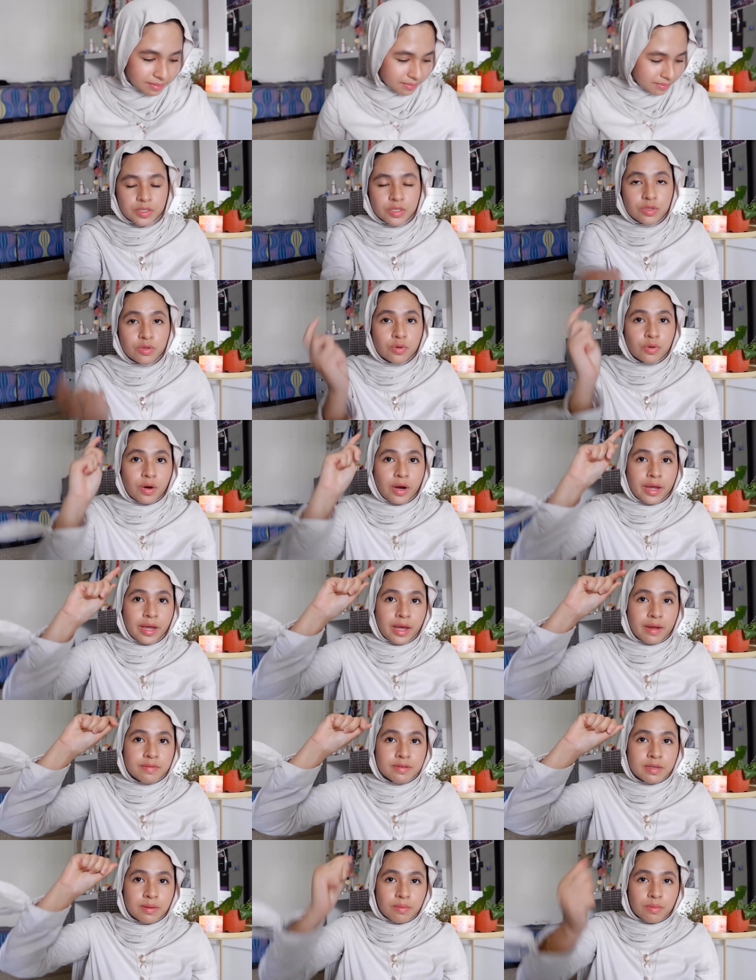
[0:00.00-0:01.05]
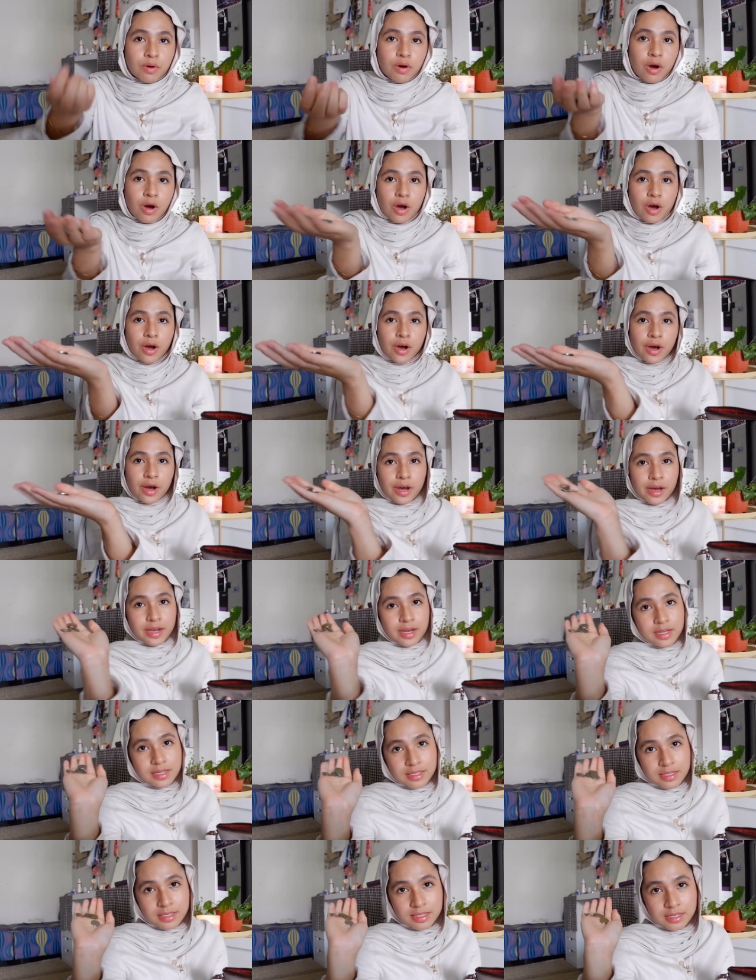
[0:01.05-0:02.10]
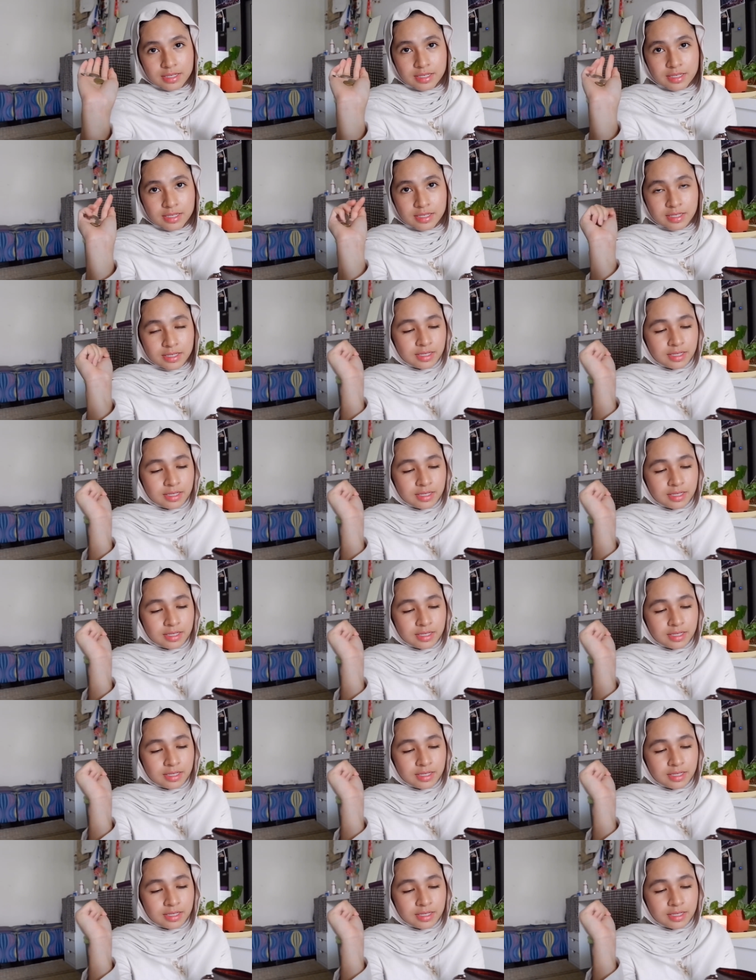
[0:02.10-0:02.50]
So I have some coins.